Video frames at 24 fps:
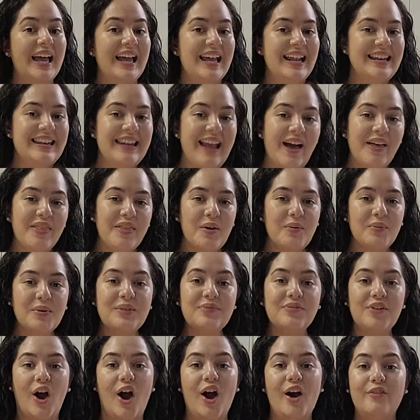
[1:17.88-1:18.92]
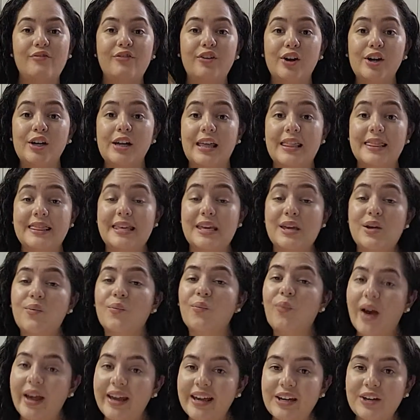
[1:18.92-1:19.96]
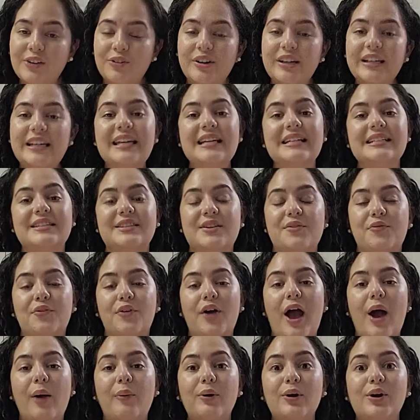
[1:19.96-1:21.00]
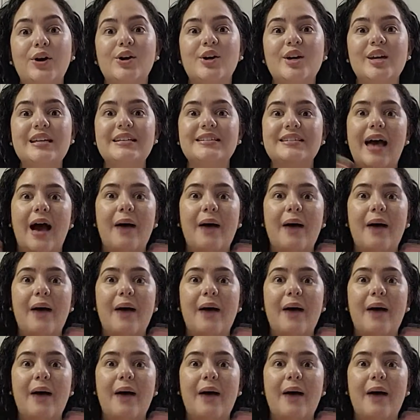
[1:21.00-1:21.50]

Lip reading: Now that we've covered the wet ingredients for our cookies,